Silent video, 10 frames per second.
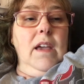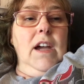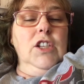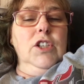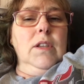
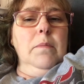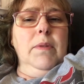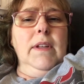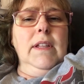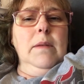I just
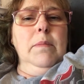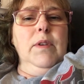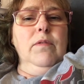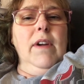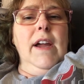completely
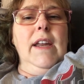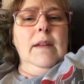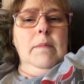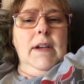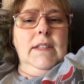
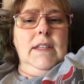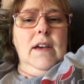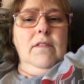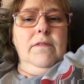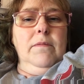berated
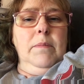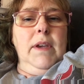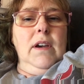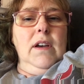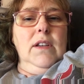myself
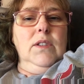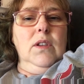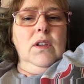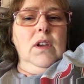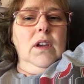because,
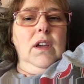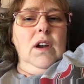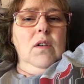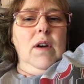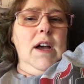you
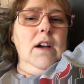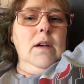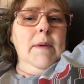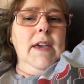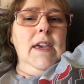know, how
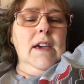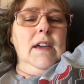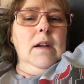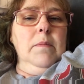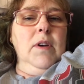come I can't
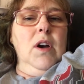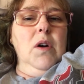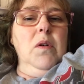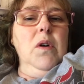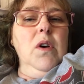get up and
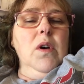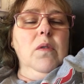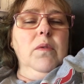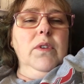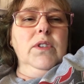go?
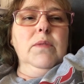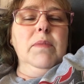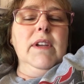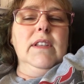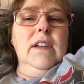Well, there's a
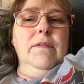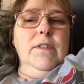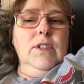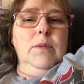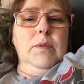big
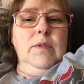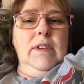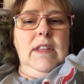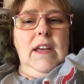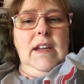difference
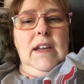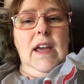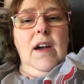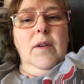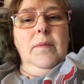between then and
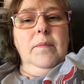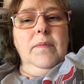now.